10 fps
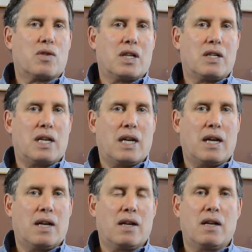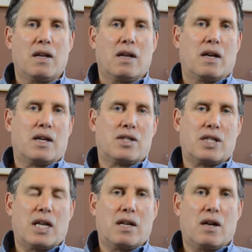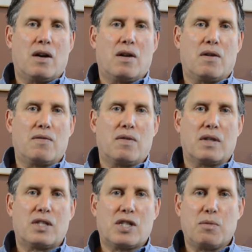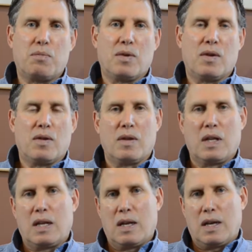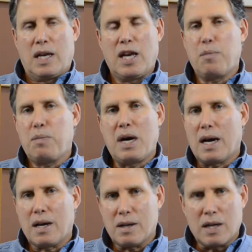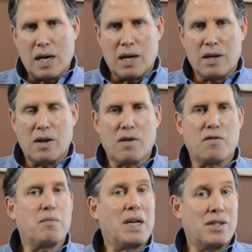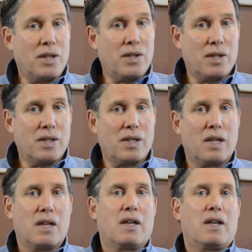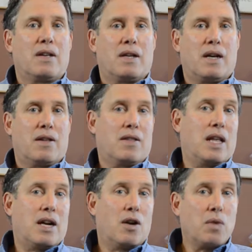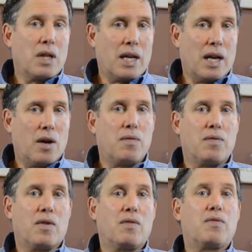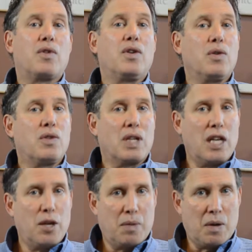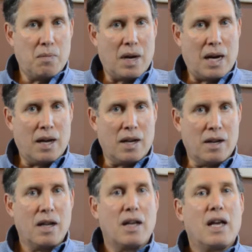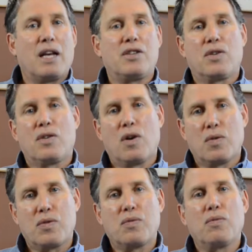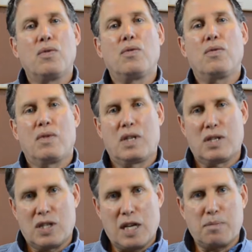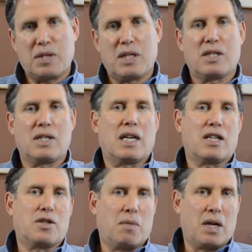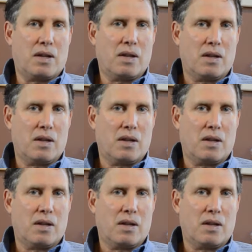contain a set of simple, hip pocket kind of messages that are really helpful for you to keep in mind as you go through the steps this next month